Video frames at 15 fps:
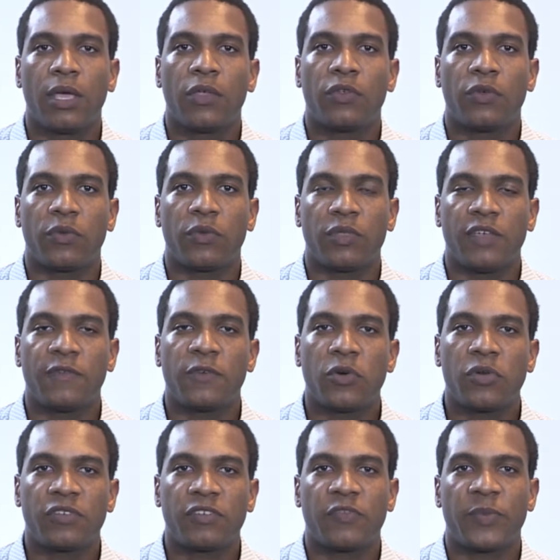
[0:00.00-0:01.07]
So the
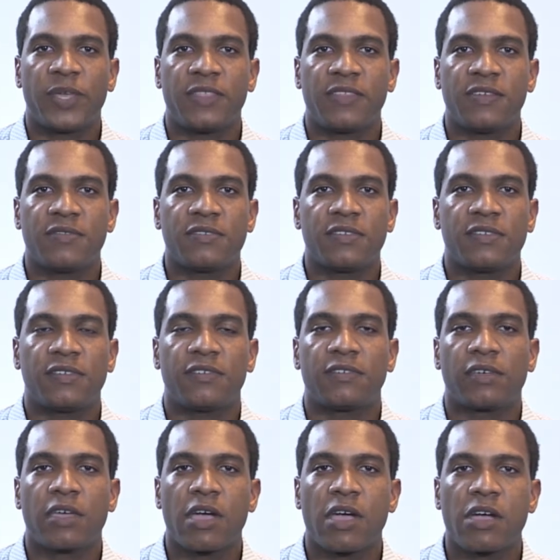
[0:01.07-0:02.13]
focus of my thesis is
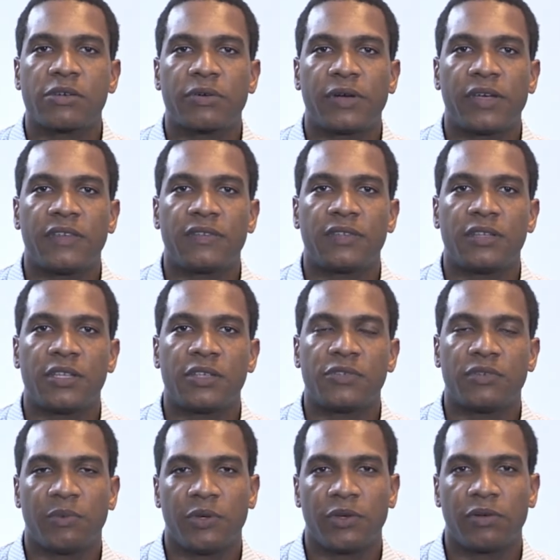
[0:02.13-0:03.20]
to characterize the
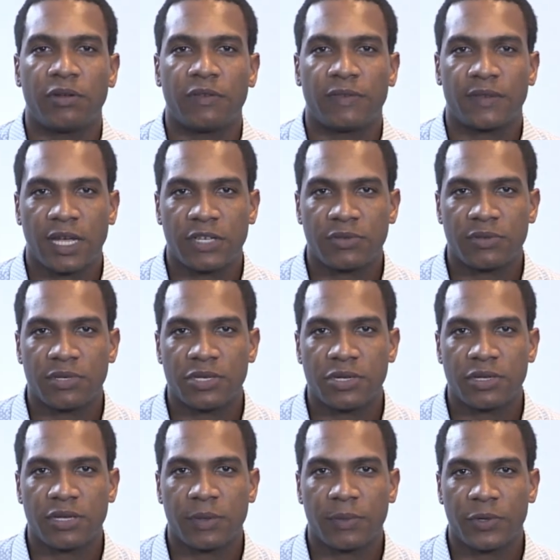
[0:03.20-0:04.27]
distribution of glass
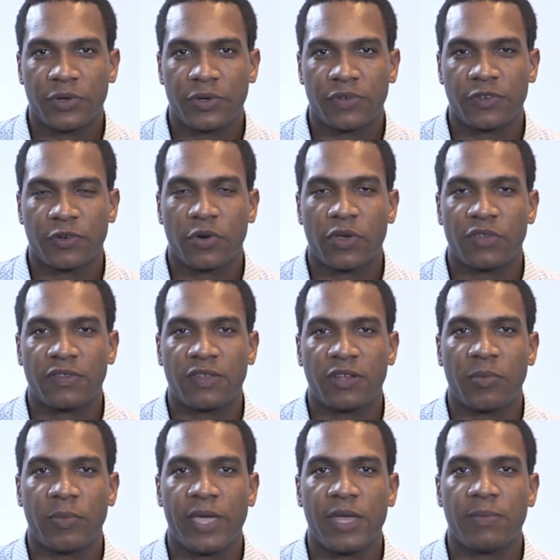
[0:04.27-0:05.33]
transition temperatures across the
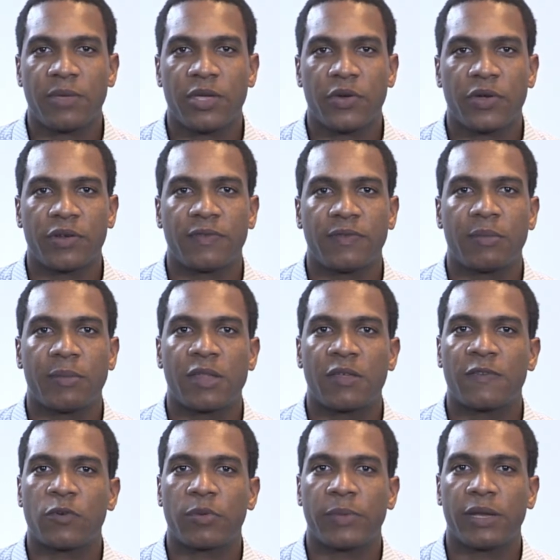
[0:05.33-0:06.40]
domain period of
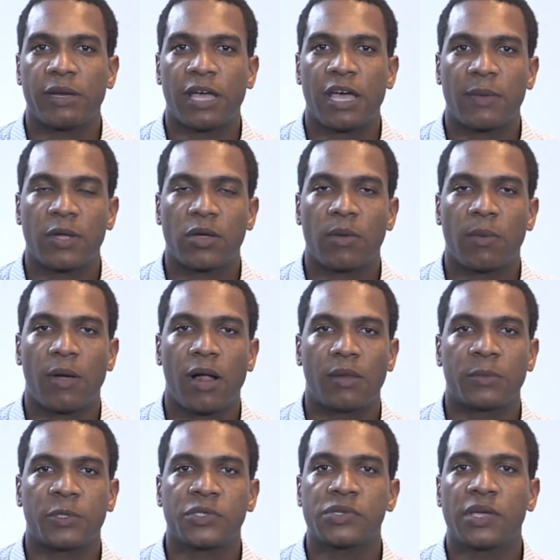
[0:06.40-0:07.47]
lamella-forming diblock
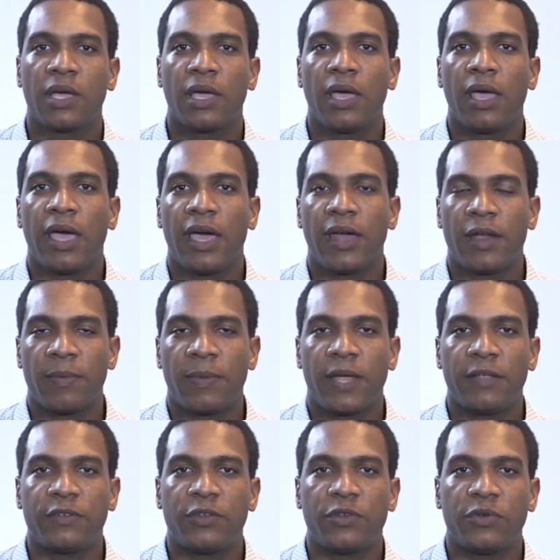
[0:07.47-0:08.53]
copolymers, and I
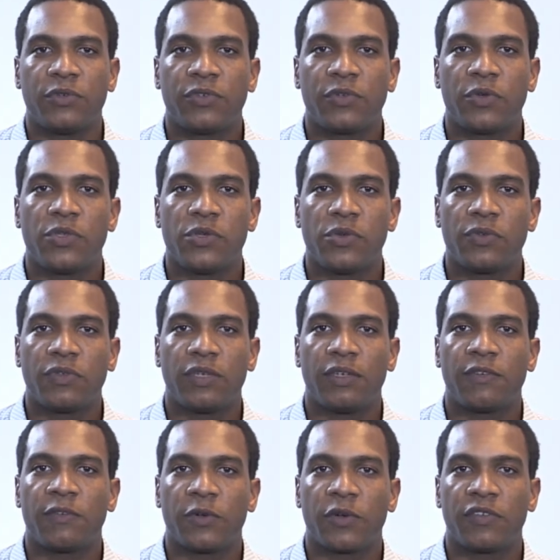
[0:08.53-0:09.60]
plan to do so
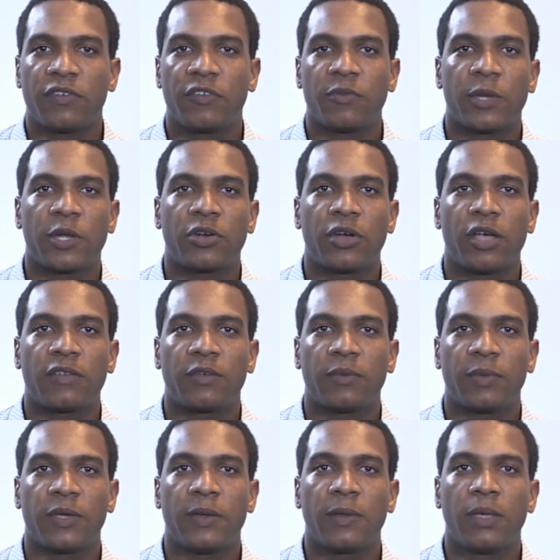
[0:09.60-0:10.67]
using fluorescence
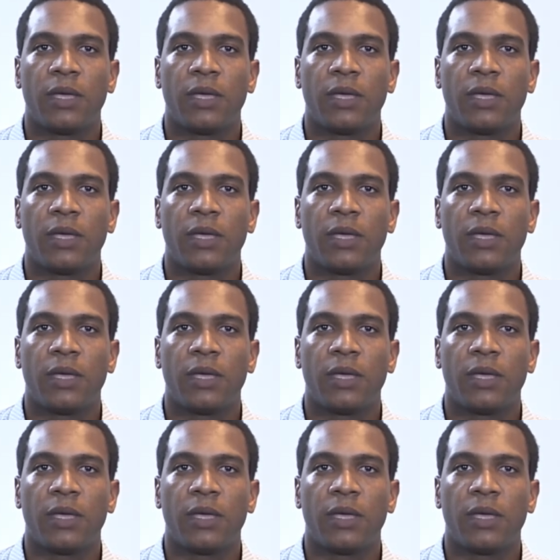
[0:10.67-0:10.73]
spectroscopy.